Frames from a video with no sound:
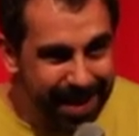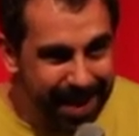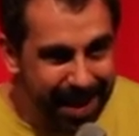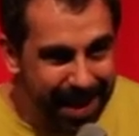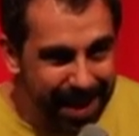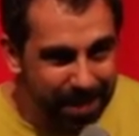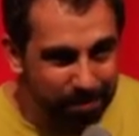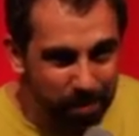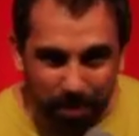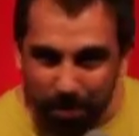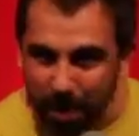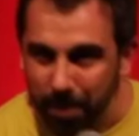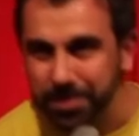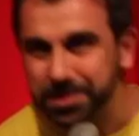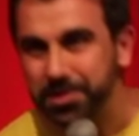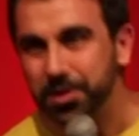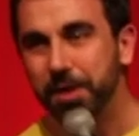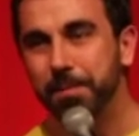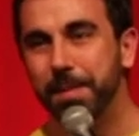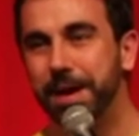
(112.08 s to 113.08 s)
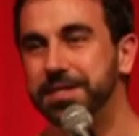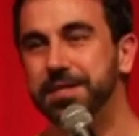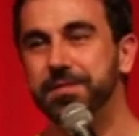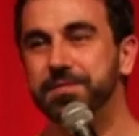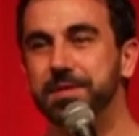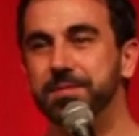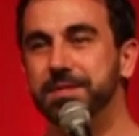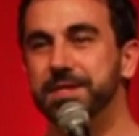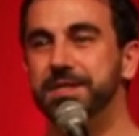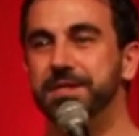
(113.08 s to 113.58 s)
And my mum is not a
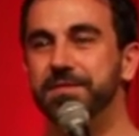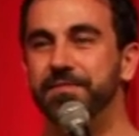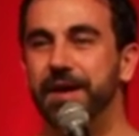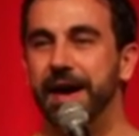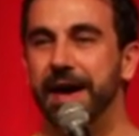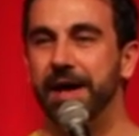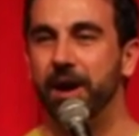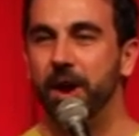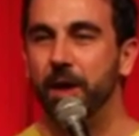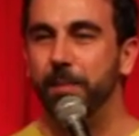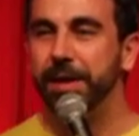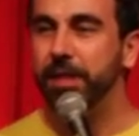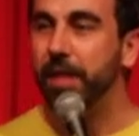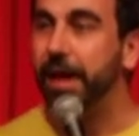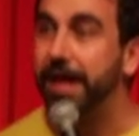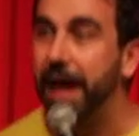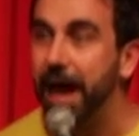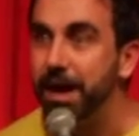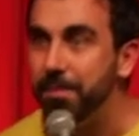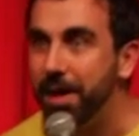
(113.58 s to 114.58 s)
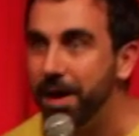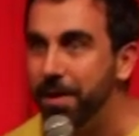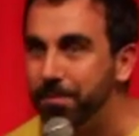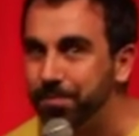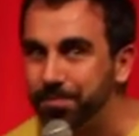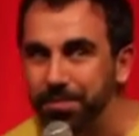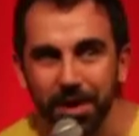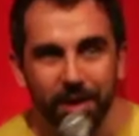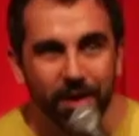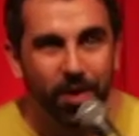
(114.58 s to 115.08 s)
massive Simpsons fan, and I'll be like, "Hey
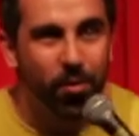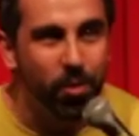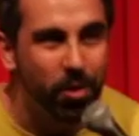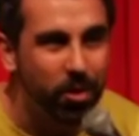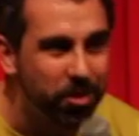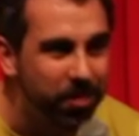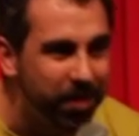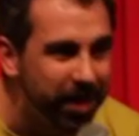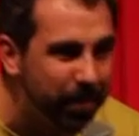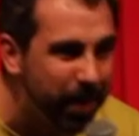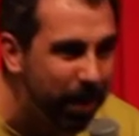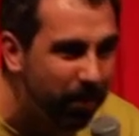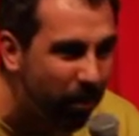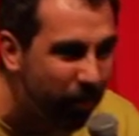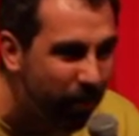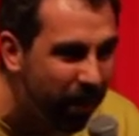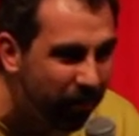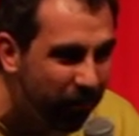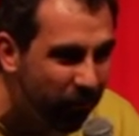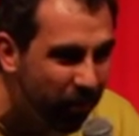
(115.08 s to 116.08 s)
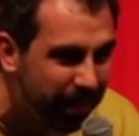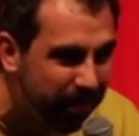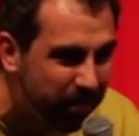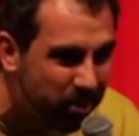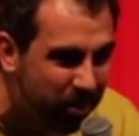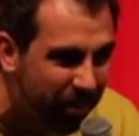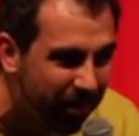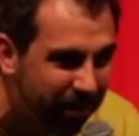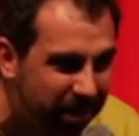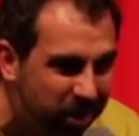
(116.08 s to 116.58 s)
mum, what did you think about my Ralph
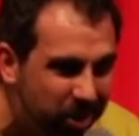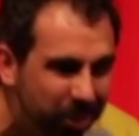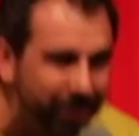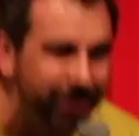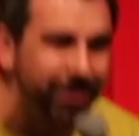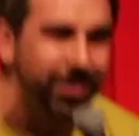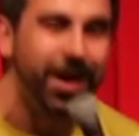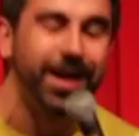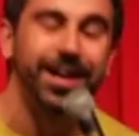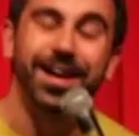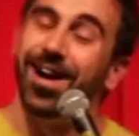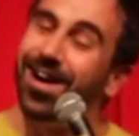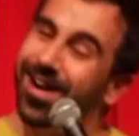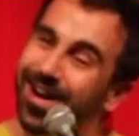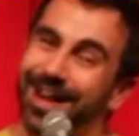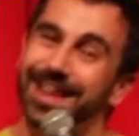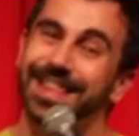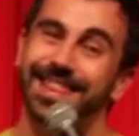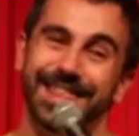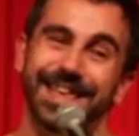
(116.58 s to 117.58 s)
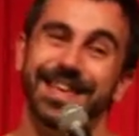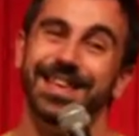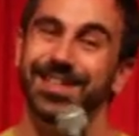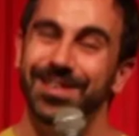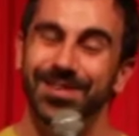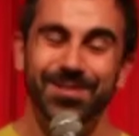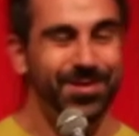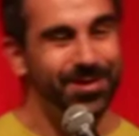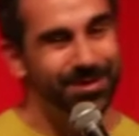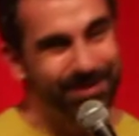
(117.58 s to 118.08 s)
Wiggum joke?" And she'd be like, "I
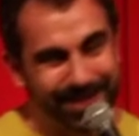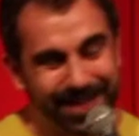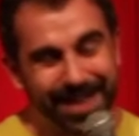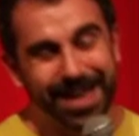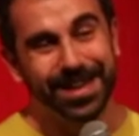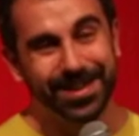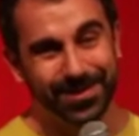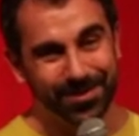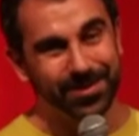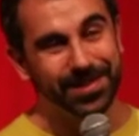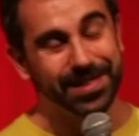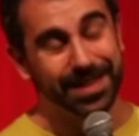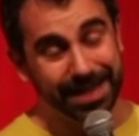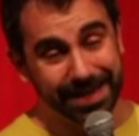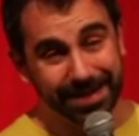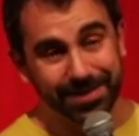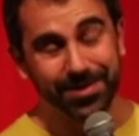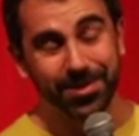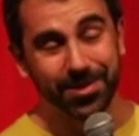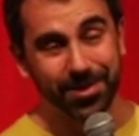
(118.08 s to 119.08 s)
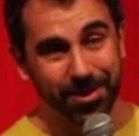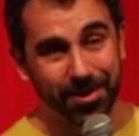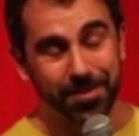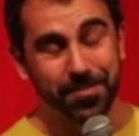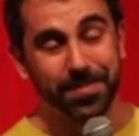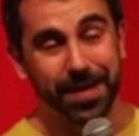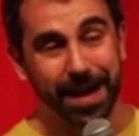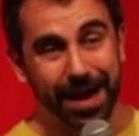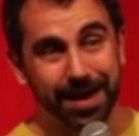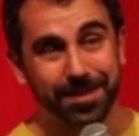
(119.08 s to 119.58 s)
think you should get your legal
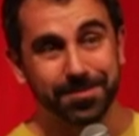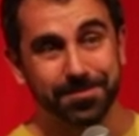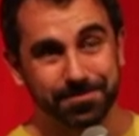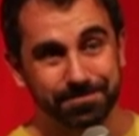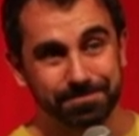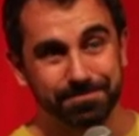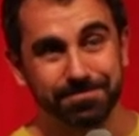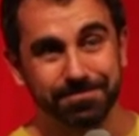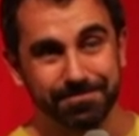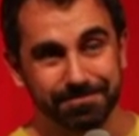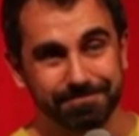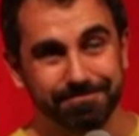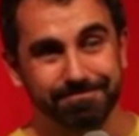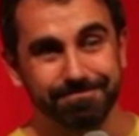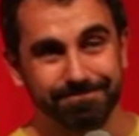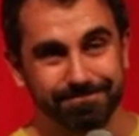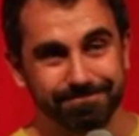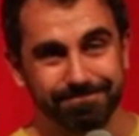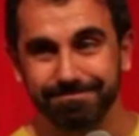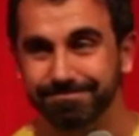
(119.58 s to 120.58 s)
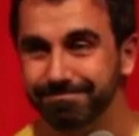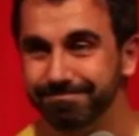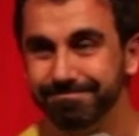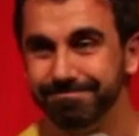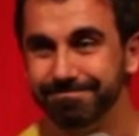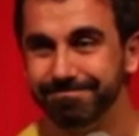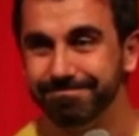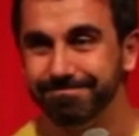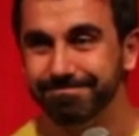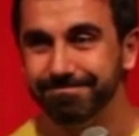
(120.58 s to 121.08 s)
job back."
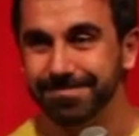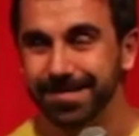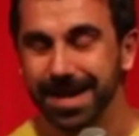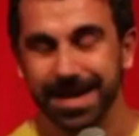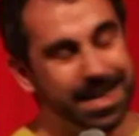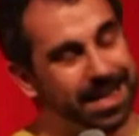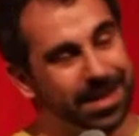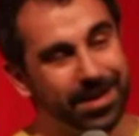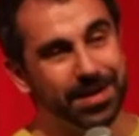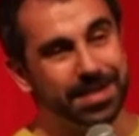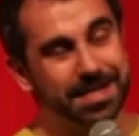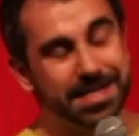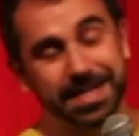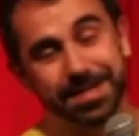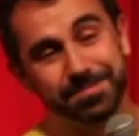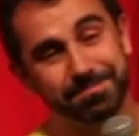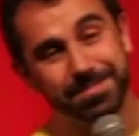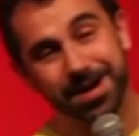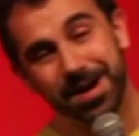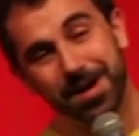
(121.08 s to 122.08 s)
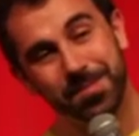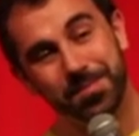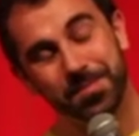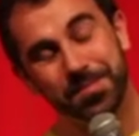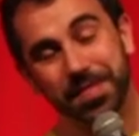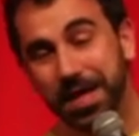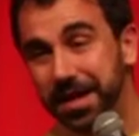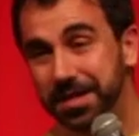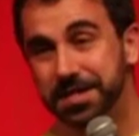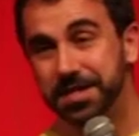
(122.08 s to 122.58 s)
And I said,
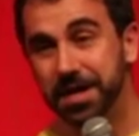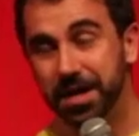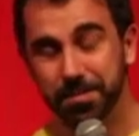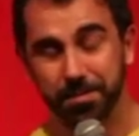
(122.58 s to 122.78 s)
"Mum, that's